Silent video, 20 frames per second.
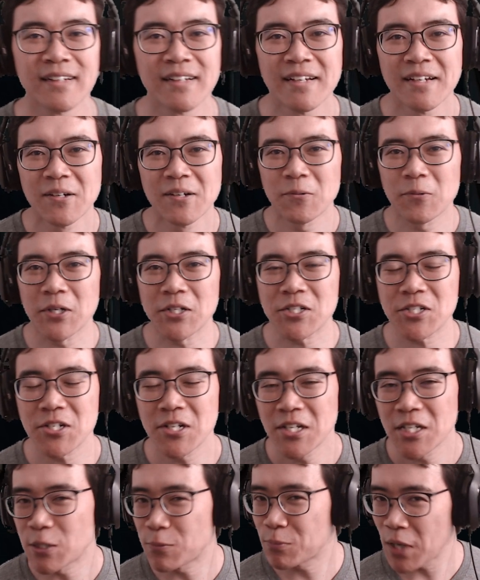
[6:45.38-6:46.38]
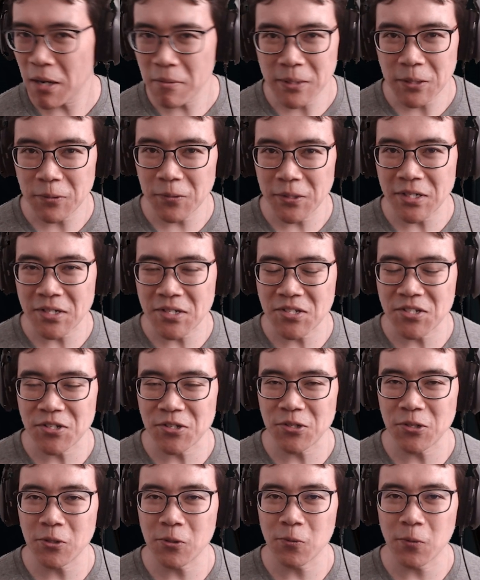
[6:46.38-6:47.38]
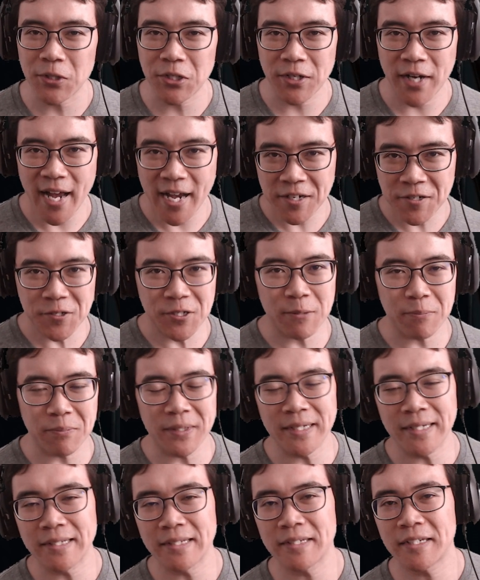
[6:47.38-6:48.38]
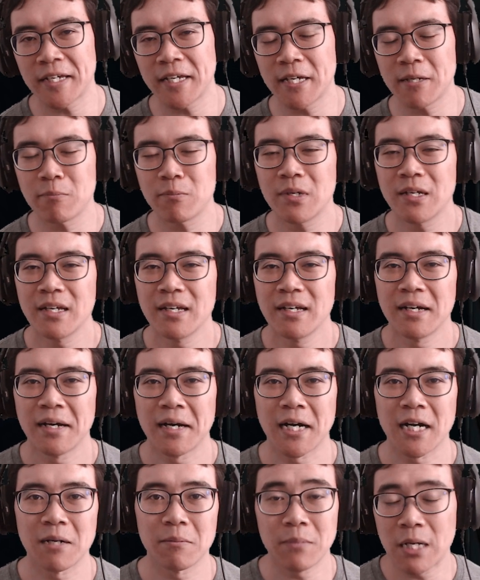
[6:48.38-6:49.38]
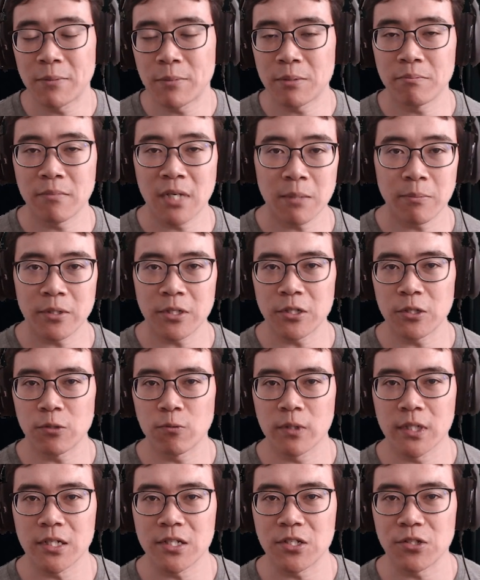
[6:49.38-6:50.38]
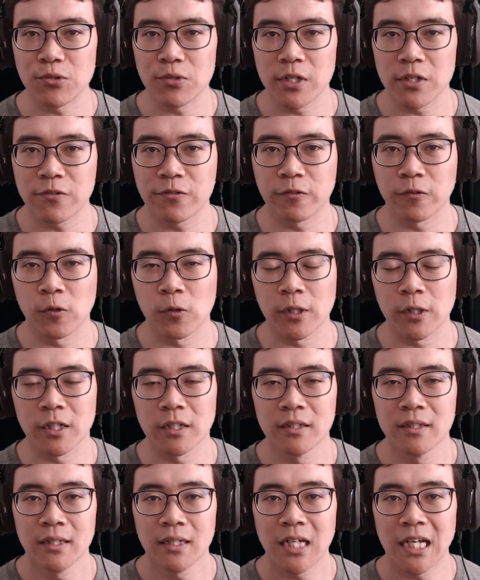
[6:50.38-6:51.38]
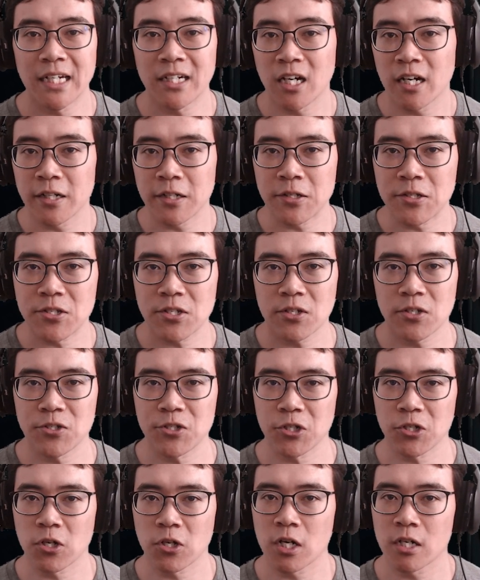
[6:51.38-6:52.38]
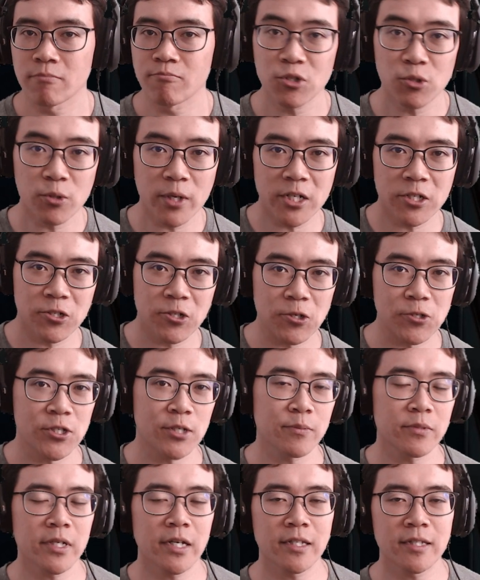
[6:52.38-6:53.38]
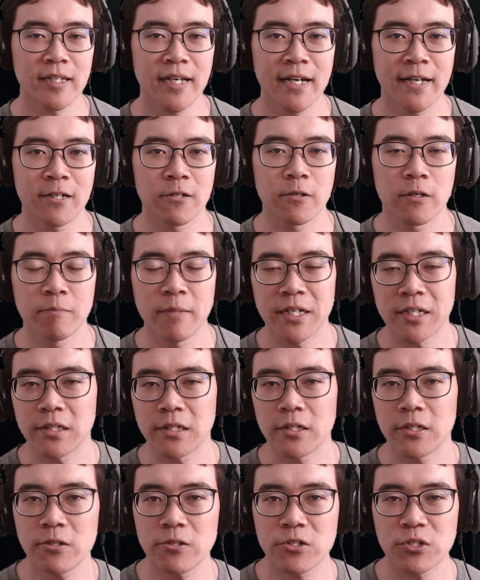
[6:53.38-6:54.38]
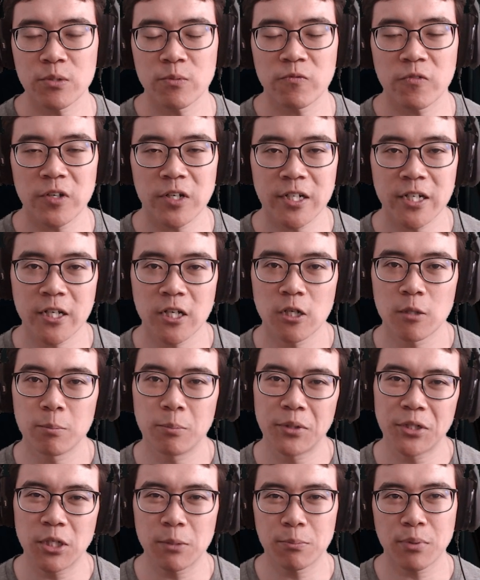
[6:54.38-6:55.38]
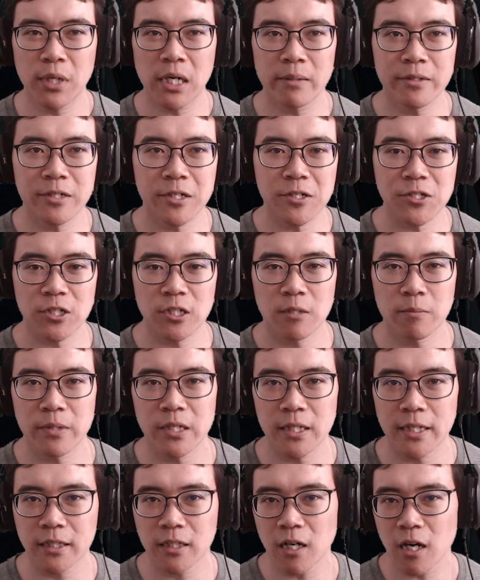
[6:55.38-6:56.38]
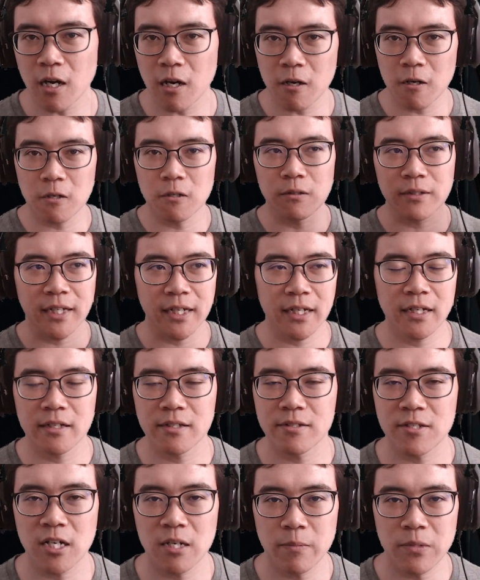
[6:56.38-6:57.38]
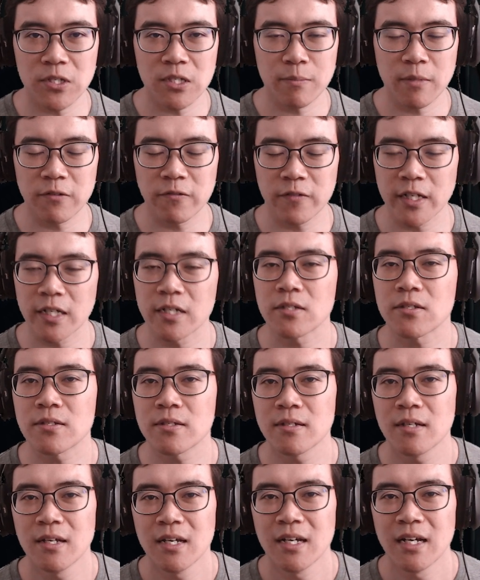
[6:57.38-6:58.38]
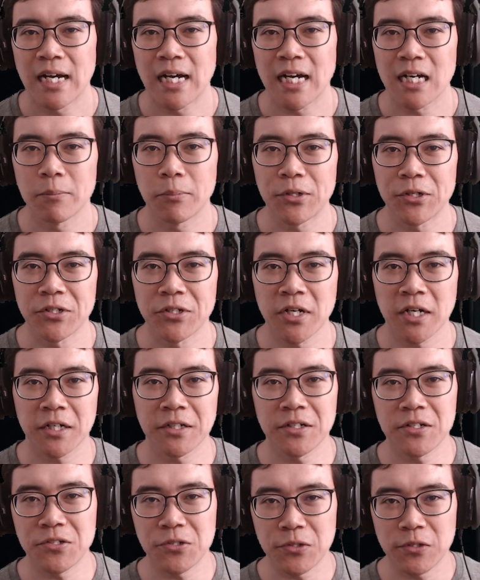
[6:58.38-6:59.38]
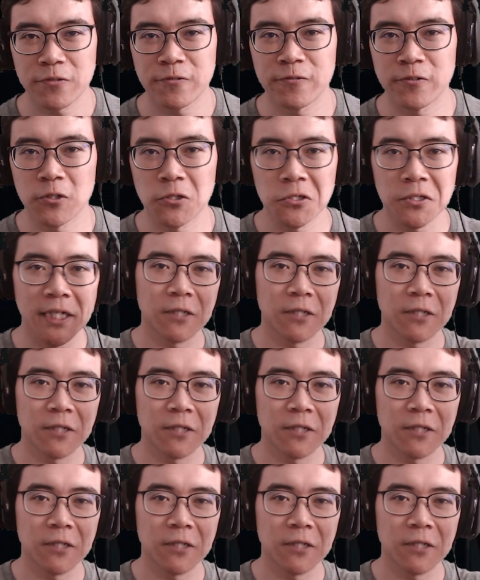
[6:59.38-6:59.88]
Which you probably wouldn't do when you're actually playing the game. I mean, maybe you want to do it for an audience because you're on Twitch or something like that, or making a YouTube video, but you're probably just going to be like, oh, okay, zombies in my face, but you're not going to do the full, like,